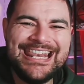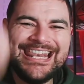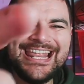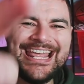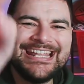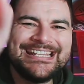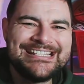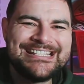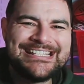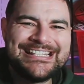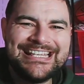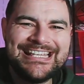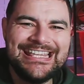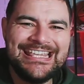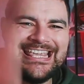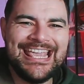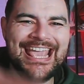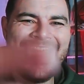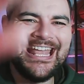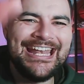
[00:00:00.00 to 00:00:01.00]

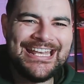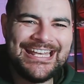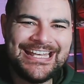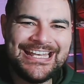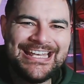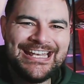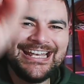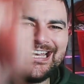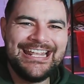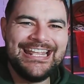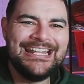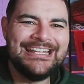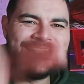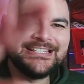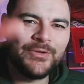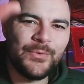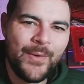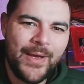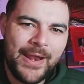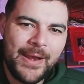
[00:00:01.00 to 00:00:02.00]
Let's get
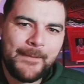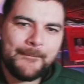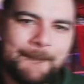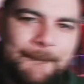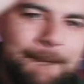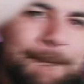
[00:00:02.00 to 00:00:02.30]
into it.